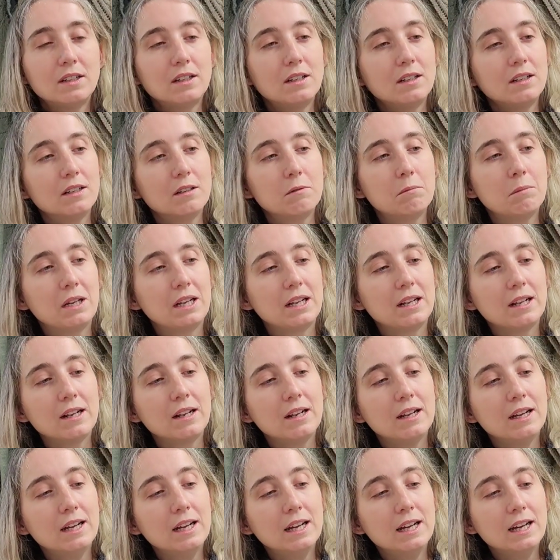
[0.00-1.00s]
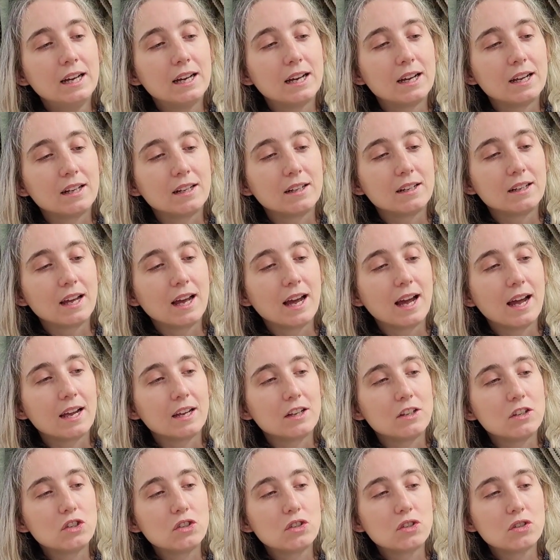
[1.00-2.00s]
in the middle, and
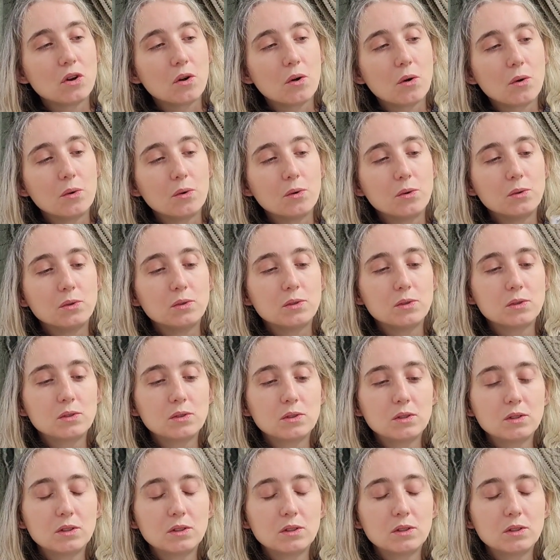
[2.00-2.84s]
I chose